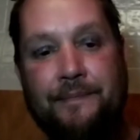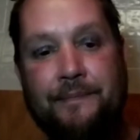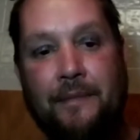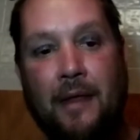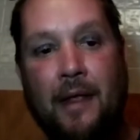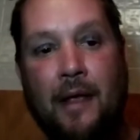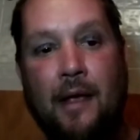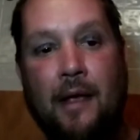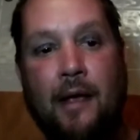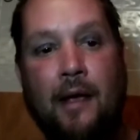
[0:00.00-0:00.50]

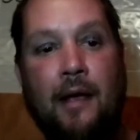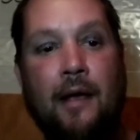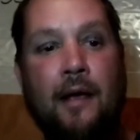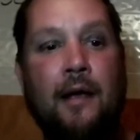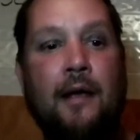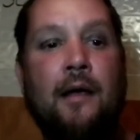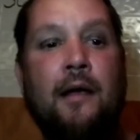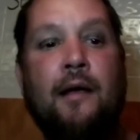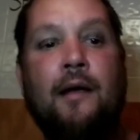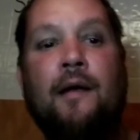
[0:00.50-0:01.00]

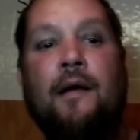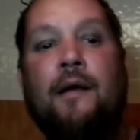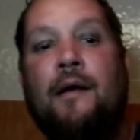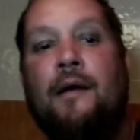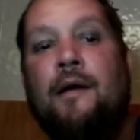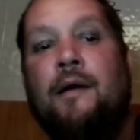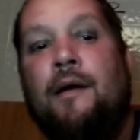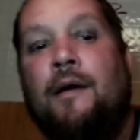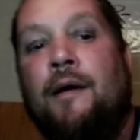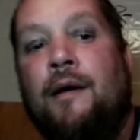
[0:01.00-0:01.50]

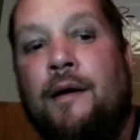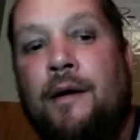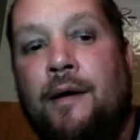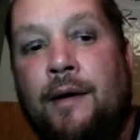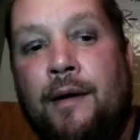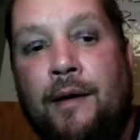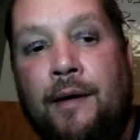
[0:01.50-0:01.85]
No one is speaking in this clip.